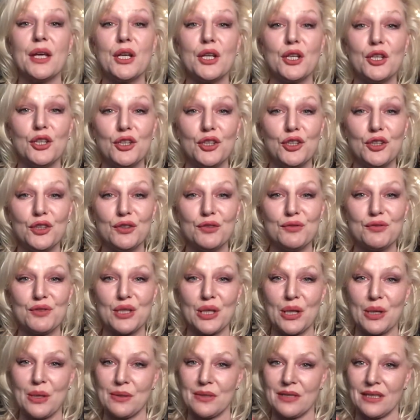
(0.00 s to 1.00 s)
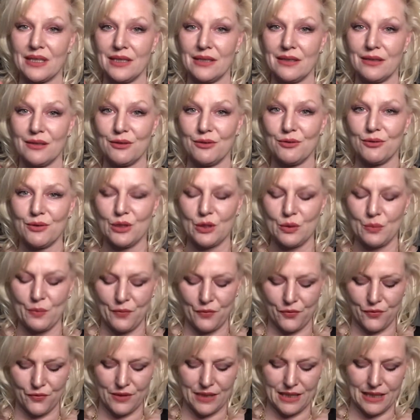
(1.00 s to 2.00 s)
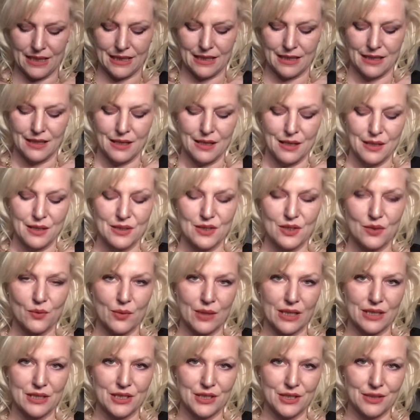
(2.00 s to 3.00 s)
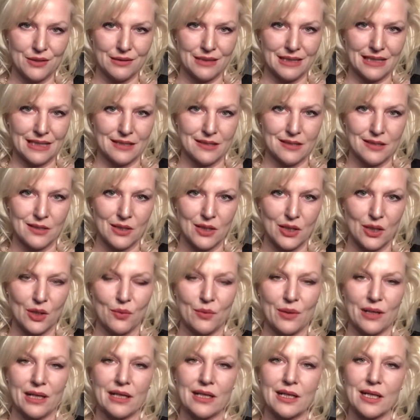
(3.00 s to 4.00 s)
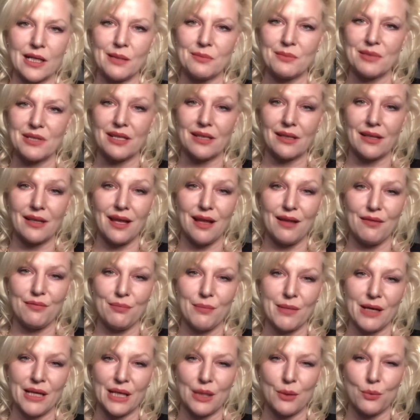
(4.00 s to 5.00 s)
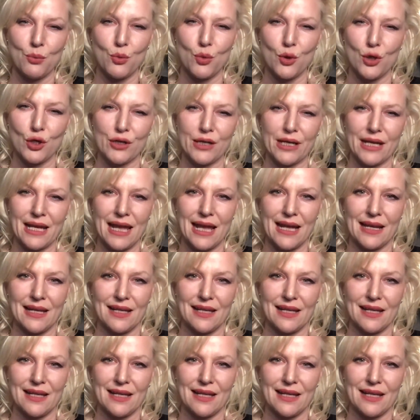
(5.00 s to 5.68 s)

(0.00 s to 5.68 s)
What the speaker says: You've chosen group three. So what do you need to know when it comes to love, money, worry, and